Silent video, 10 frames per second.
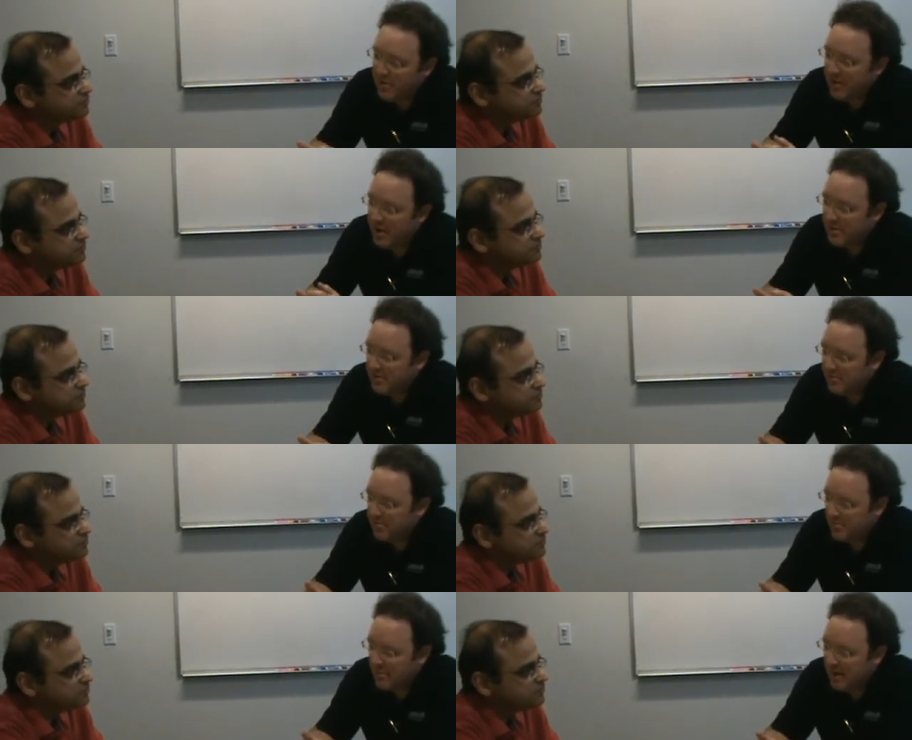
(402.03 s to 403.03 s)
Speaker 1: provide,
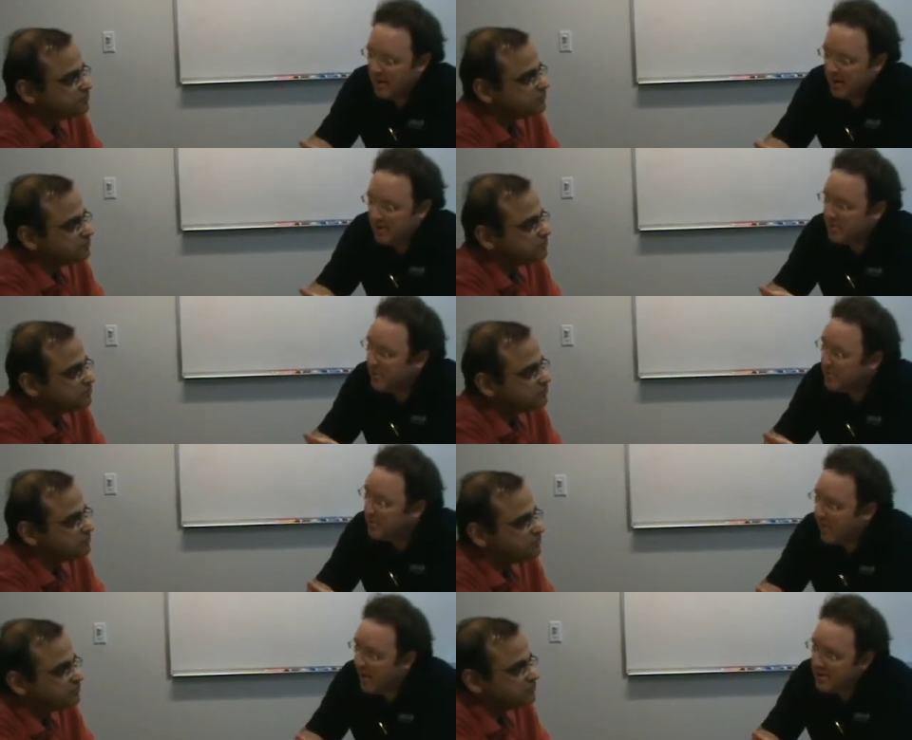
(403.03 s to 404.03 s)
I, I
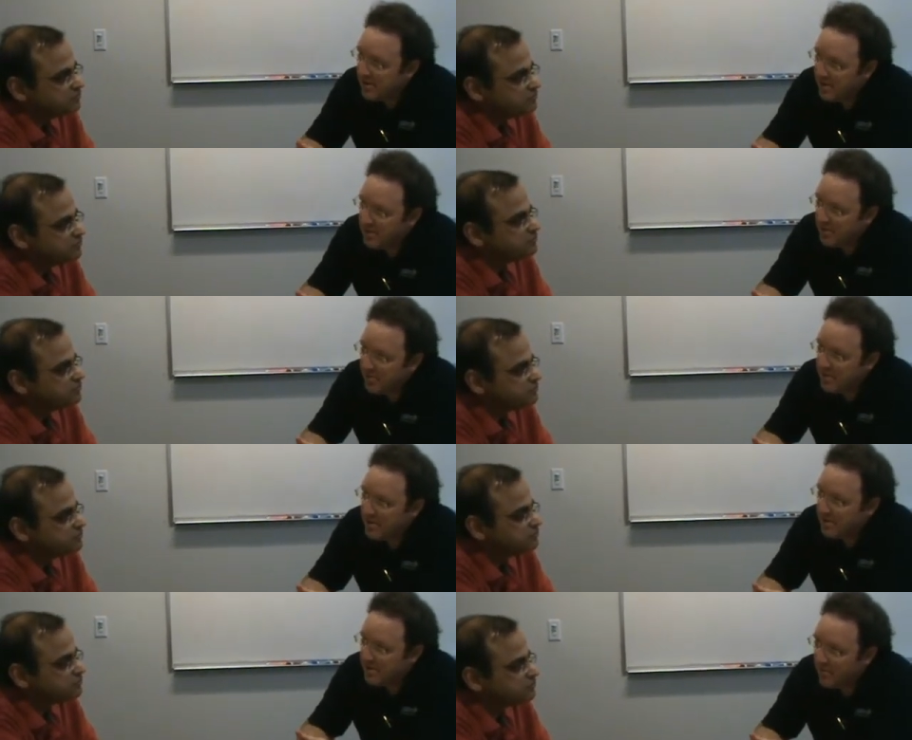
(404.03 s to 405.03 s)
suppose for isolation
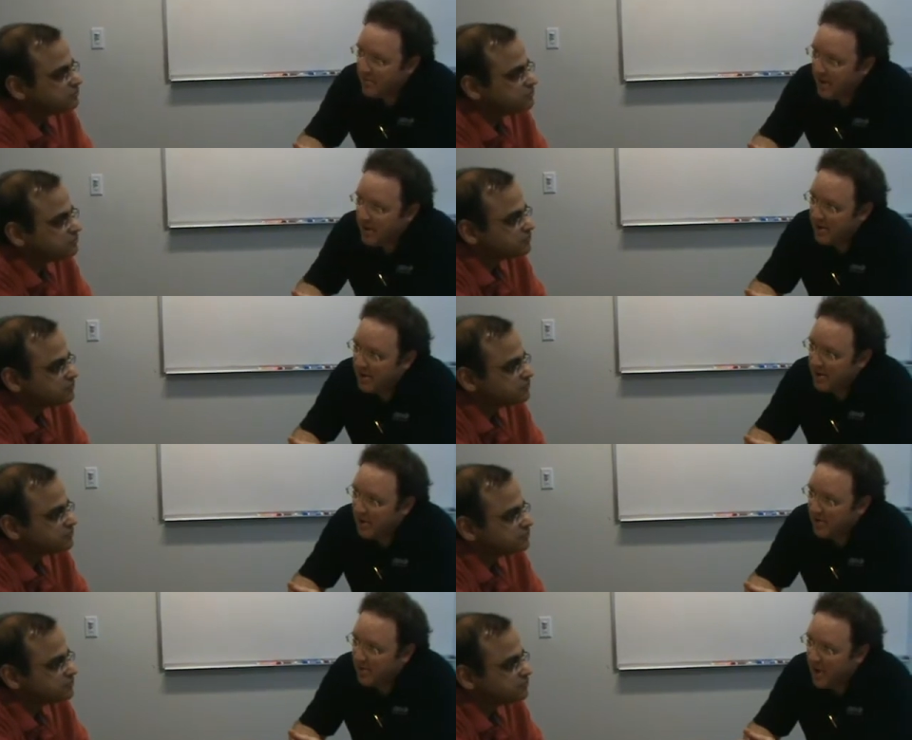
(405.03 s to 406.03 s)
reasons, they provide
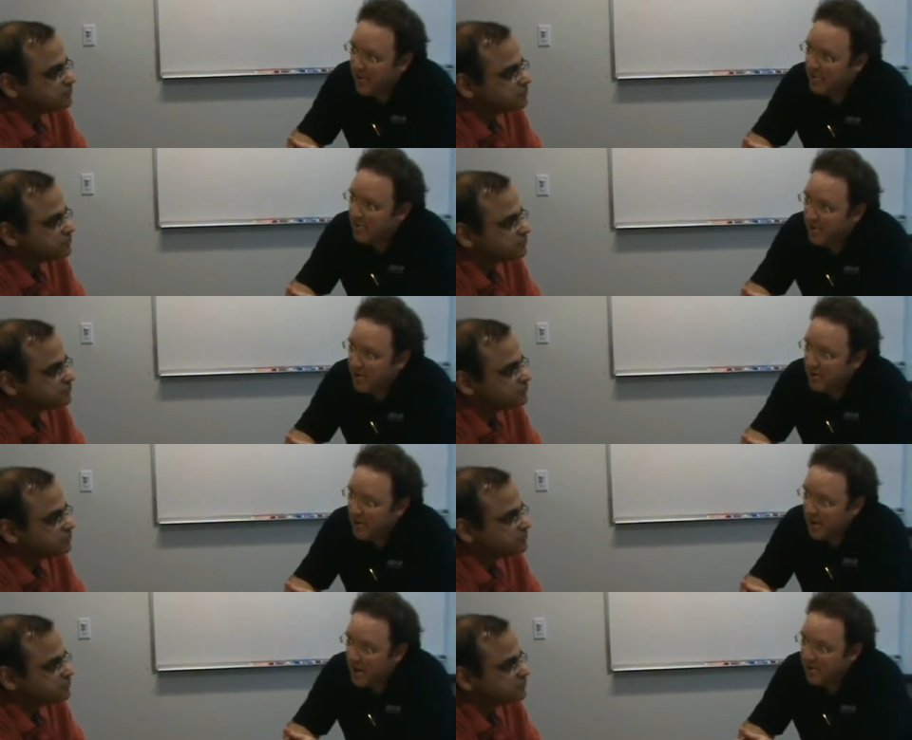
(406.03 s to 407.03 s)
a, a router
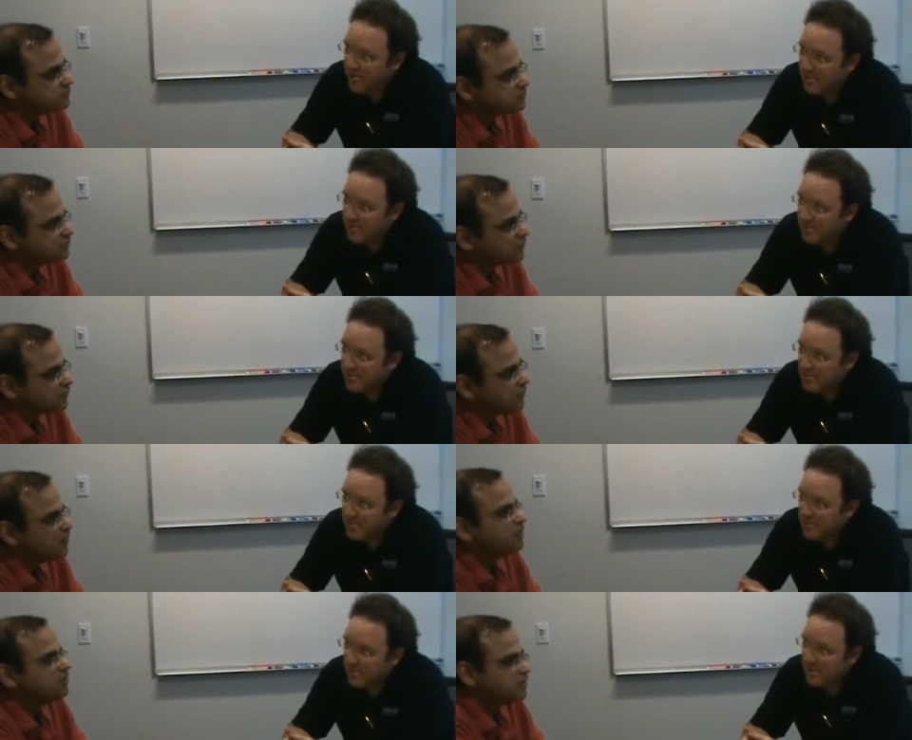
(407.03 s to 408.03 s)
per account.
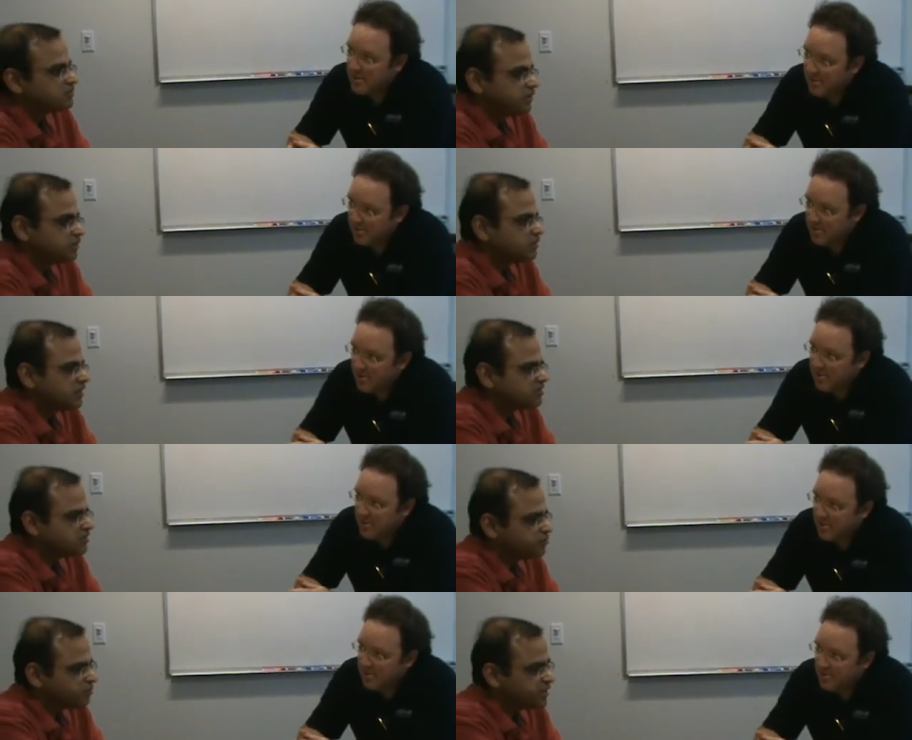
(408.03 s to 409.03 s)
Speaker 2: That's right.
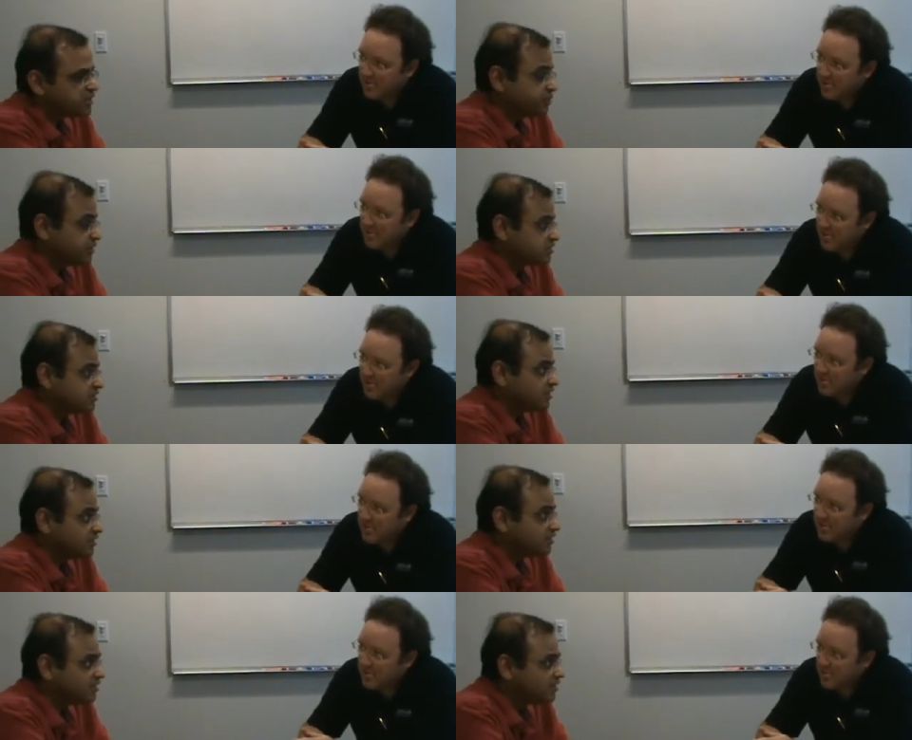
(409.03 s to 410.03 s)
That's the best way to
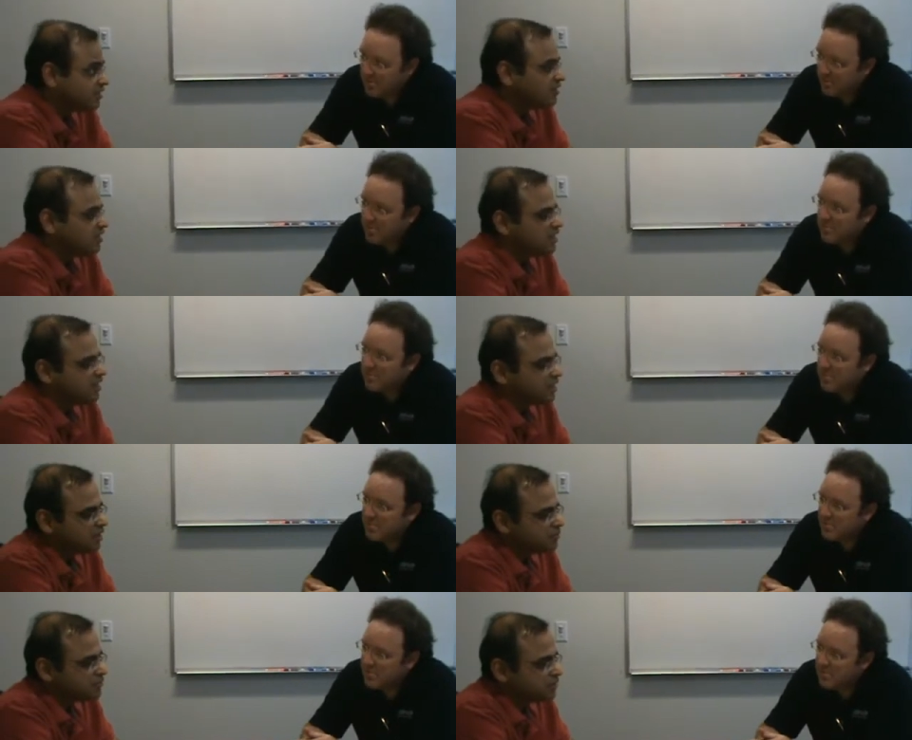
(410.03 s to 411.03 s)
scale it. Mm-hmm.
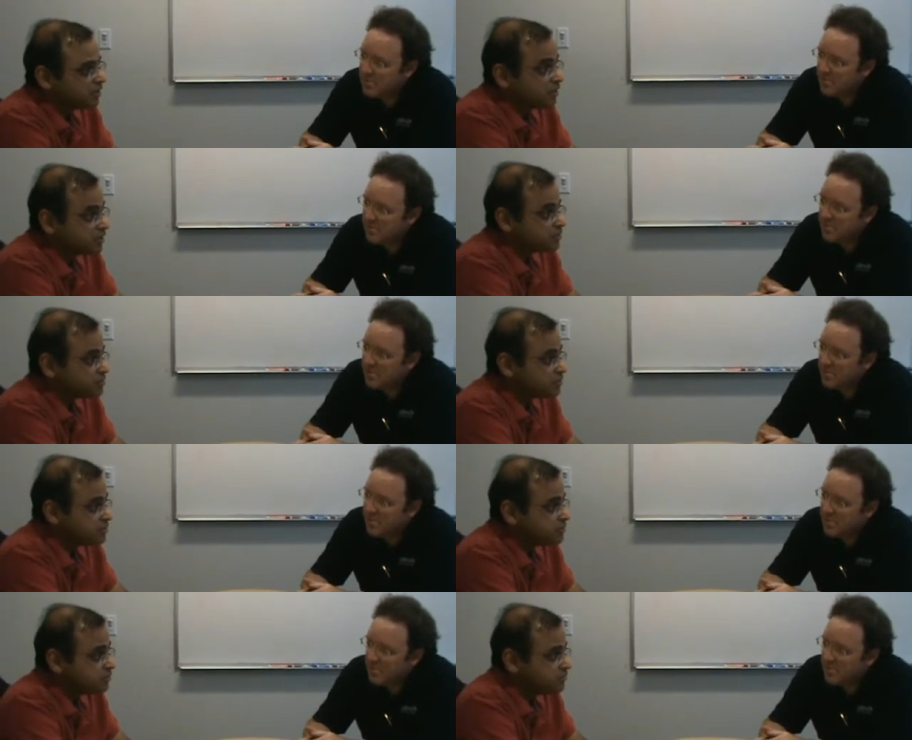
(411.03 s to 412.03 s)
Uh, you can also
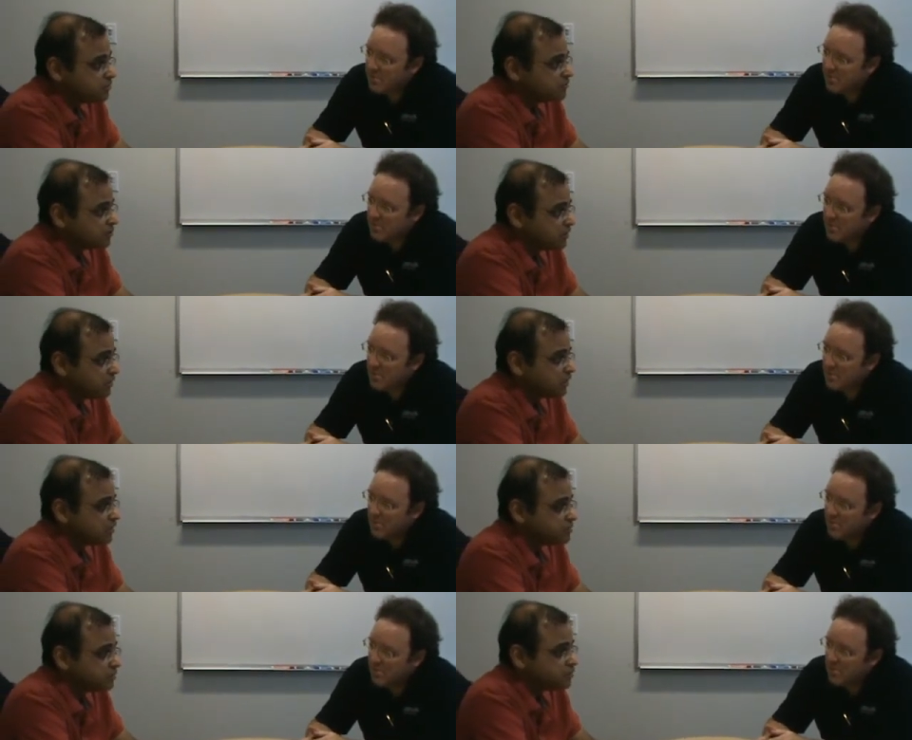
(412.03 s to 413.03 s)
choose to use something
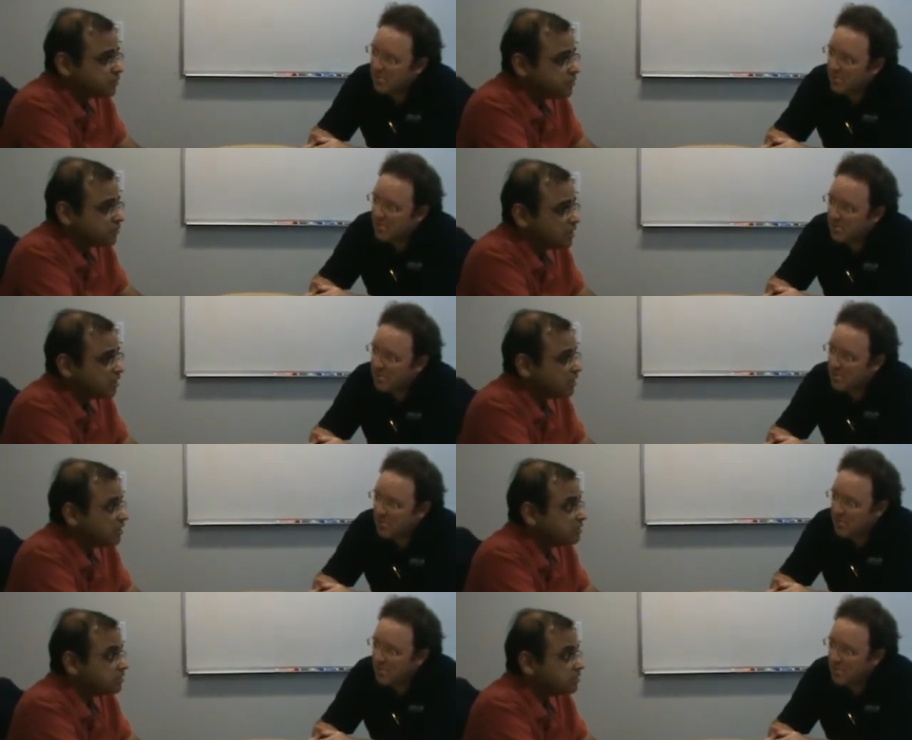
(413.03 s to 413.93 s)
like a Juniper uh,